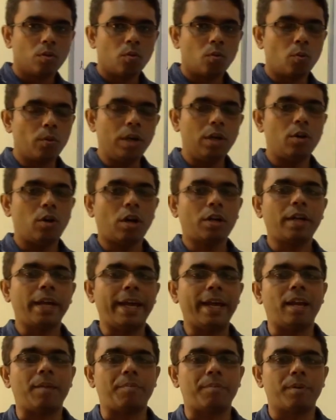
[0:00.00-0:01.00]
will not
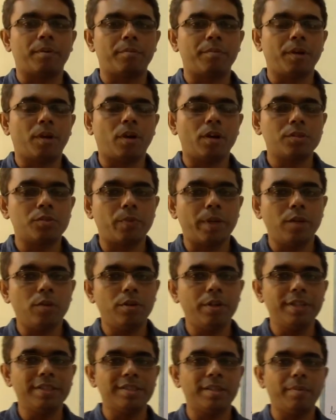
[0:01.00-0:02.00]
help, because when
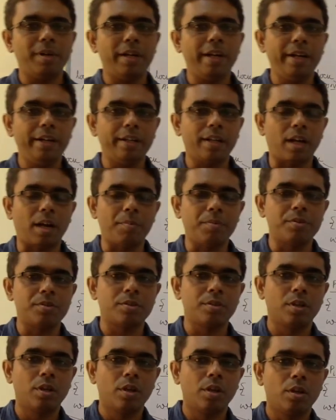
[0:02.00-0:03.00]
you disable
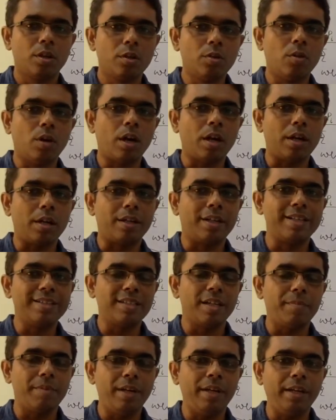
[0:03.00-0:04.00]
interrupts, you are
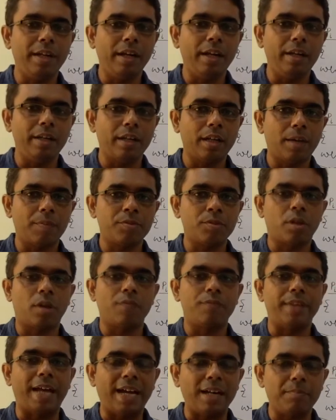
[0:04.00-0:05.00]
disabling interrupts
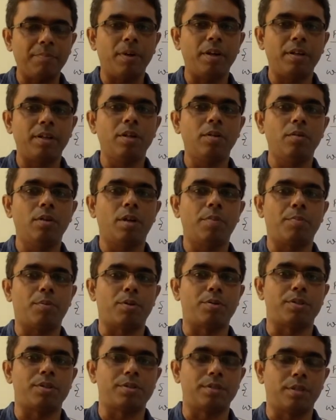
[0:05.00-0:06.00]
of that particular
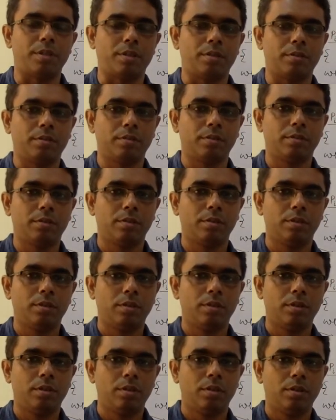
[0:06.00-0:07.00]
processor.
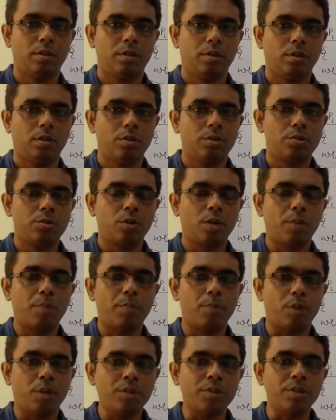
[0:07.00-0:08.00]
So a
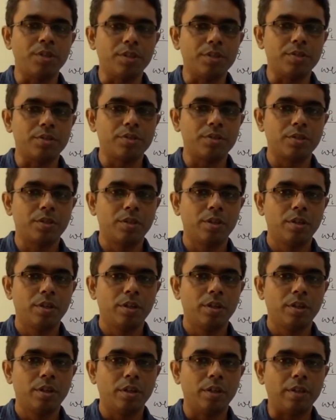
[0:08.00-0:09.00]
process
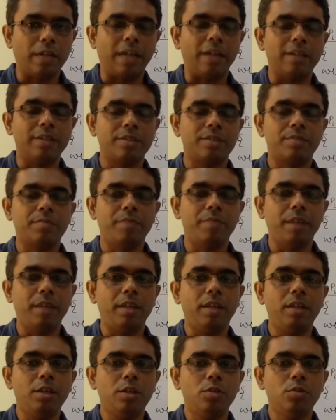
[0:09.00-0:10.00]
that is
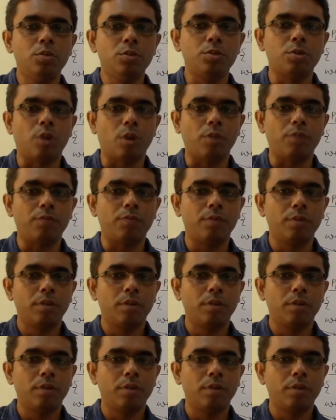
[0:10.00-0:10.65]
making use of,